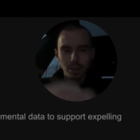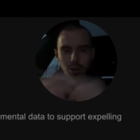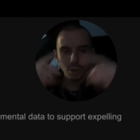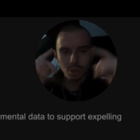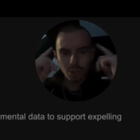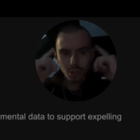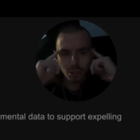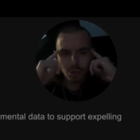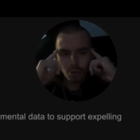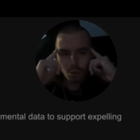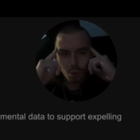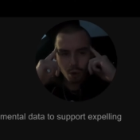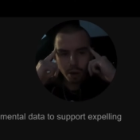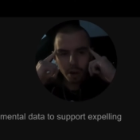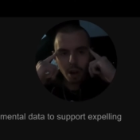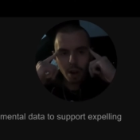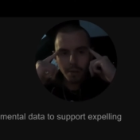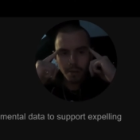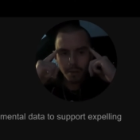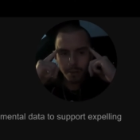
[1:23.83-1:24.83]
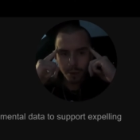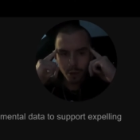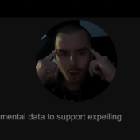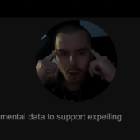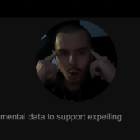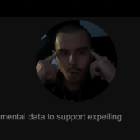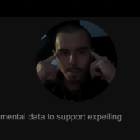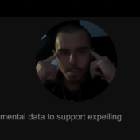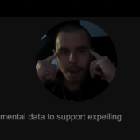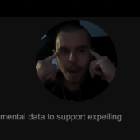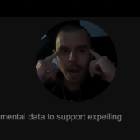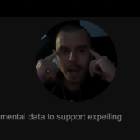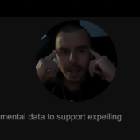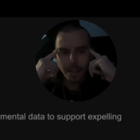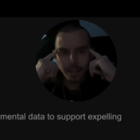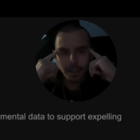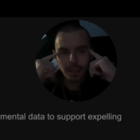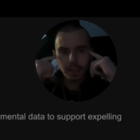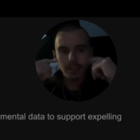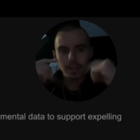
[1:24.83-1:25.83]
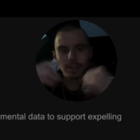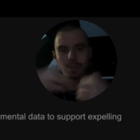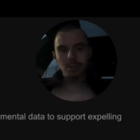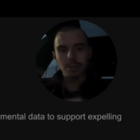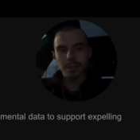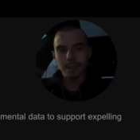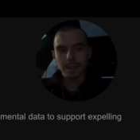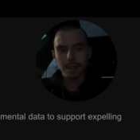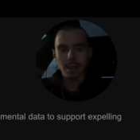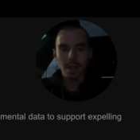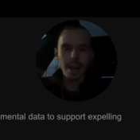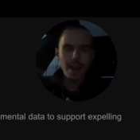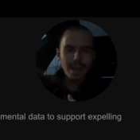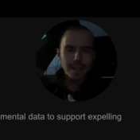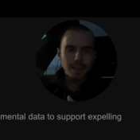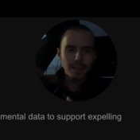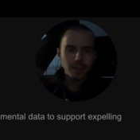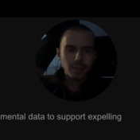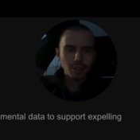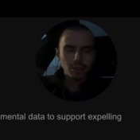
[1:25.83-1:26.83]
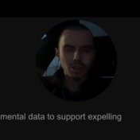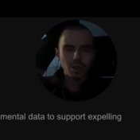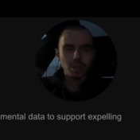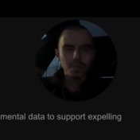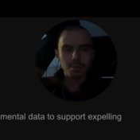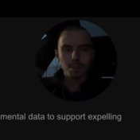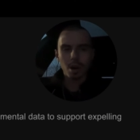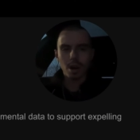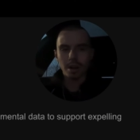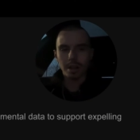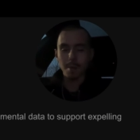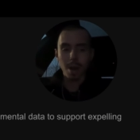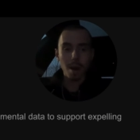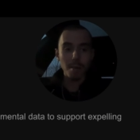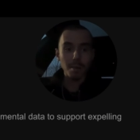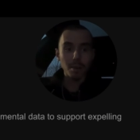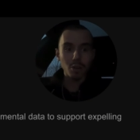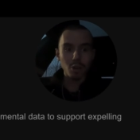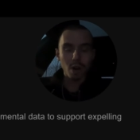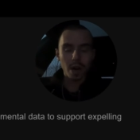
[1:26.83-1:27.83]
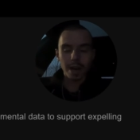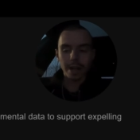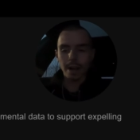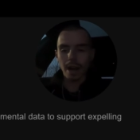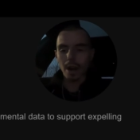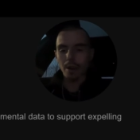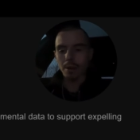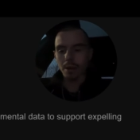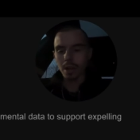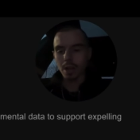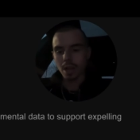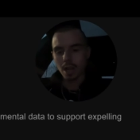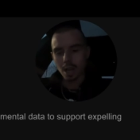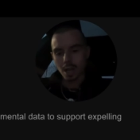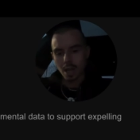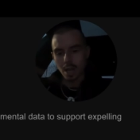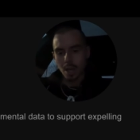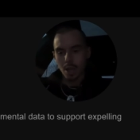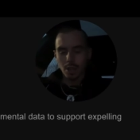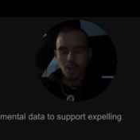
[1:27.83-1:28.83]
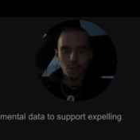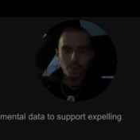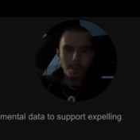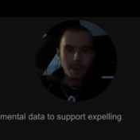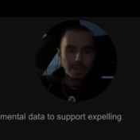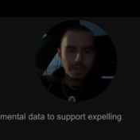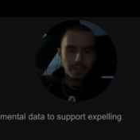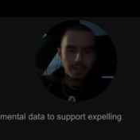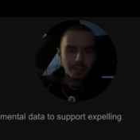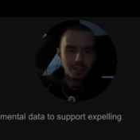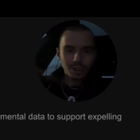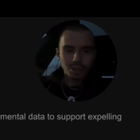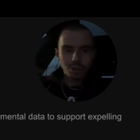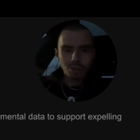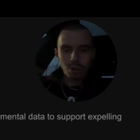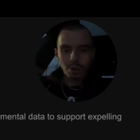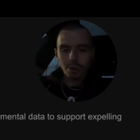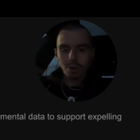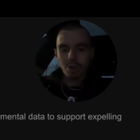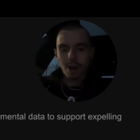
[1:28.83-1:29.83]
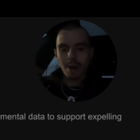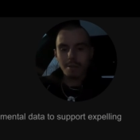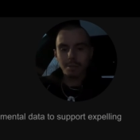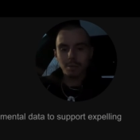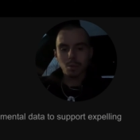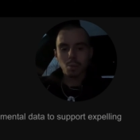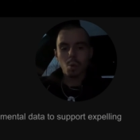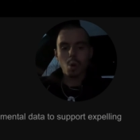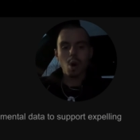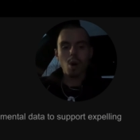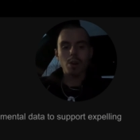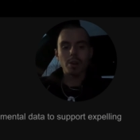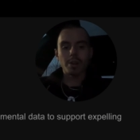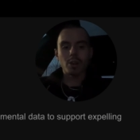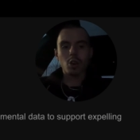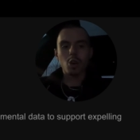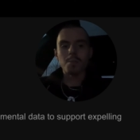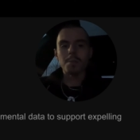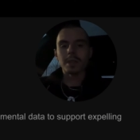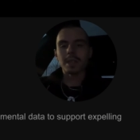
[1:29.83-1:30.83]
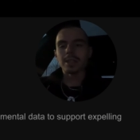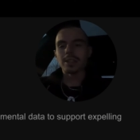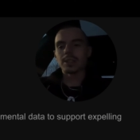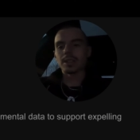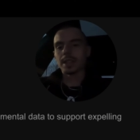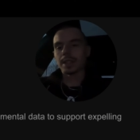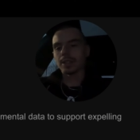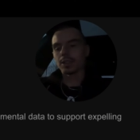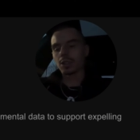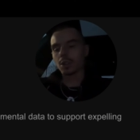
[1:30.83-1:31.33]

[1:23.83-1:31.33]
You just run off of your own biases and you think that, hey, this is a good product, I'm gonna try it out. So you're basically just throwing crap at the wall and hoping it sticks.